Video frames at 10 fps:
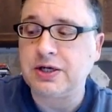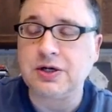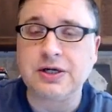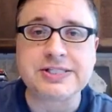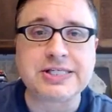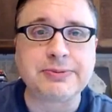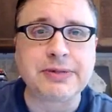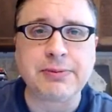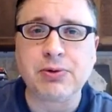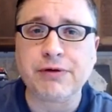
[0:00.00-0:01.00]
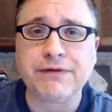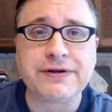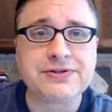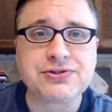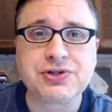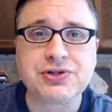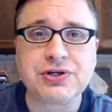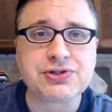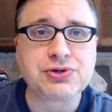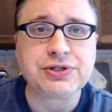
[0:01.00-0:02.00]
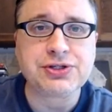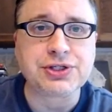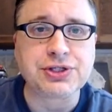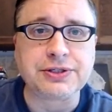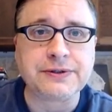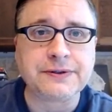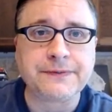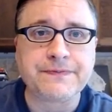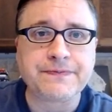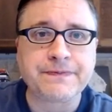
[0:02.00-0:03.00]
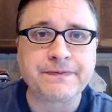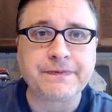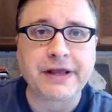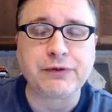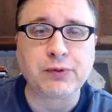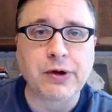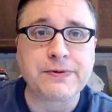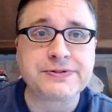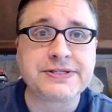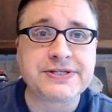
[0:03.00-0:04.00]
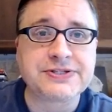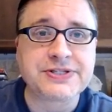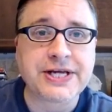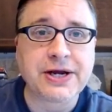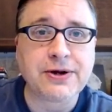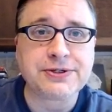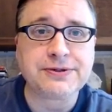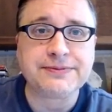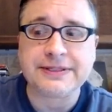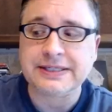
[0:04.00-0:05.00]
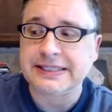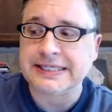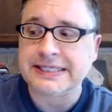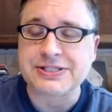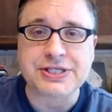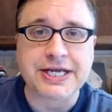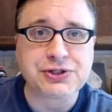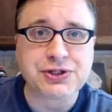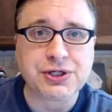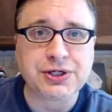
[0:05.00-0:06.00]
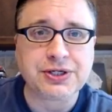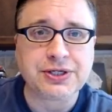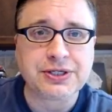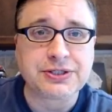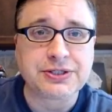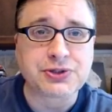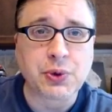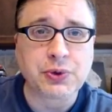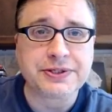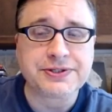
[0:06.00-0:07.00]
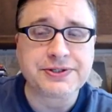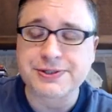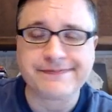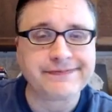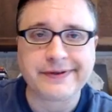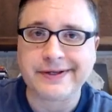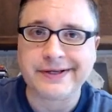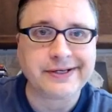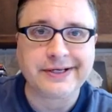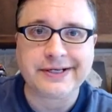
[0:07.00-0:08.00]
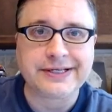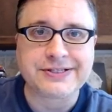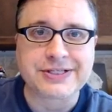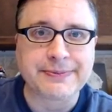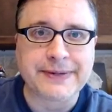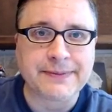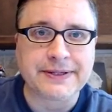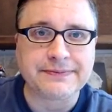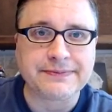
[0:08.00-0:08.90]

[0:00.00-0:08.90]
God's commandment, or if it is just tradition. If it represents His character and His nature, His holiness, it's commandment.